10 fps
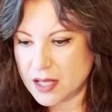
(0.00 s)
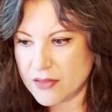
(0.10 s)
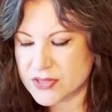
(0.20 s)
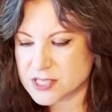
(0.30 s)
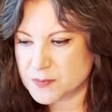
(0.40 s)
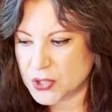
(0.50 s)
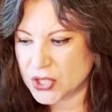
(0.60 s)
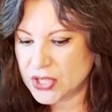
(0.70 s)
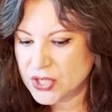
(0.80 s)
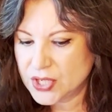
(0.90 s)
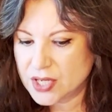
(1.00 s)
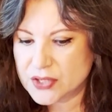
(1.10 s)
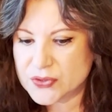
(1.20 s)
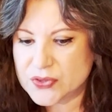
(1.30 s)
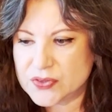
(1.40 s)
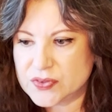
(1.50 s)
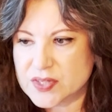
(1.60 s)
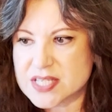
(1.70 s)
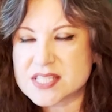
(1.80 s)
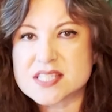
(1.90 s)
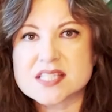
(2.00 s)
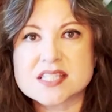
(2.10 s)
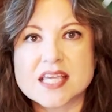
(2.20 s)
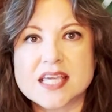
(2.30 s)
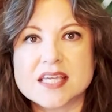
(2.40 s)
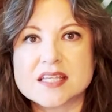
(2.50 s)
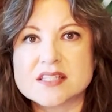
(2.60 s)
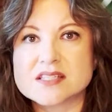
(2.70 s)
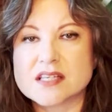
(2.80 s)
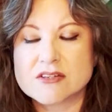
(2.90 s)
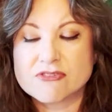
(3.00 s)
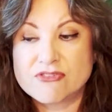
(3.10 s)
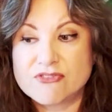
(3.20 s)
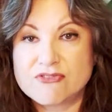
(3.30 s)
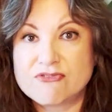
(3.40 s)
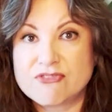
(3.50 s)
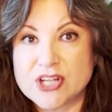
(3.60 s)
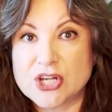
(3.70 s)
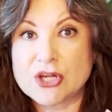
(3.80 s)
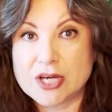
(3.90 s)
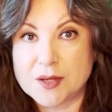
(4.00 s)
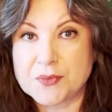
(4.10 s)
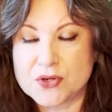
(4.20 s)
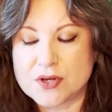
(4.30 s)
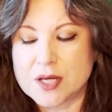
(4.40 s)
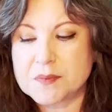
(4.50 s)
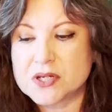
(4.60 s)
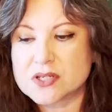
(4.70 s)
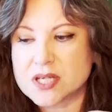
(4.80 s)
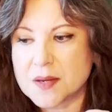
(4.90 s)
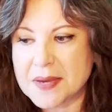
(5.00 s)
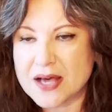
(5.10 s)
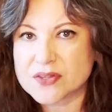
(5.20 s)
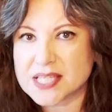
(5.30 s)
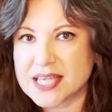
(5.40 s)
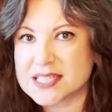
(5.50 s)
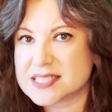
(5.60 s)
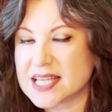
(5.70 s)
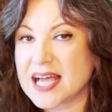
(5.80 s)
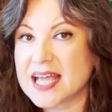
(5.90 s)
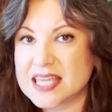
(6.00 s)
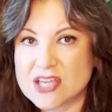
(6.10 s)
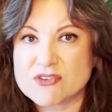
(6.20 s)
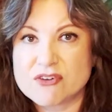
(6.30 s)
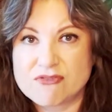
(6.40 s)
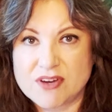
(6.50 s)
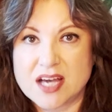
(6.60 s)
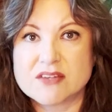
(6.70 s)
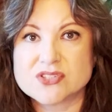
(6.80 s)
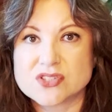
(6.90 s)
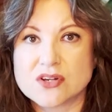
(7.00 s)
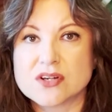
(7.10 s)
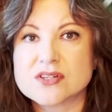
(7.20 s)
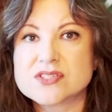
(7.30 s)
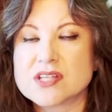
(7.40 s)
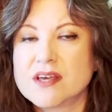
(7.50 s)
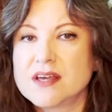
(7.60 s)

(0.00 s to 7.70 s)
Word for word: This book. This is phenomenal. I'm going to come out the gate and say I gave it 5 stars.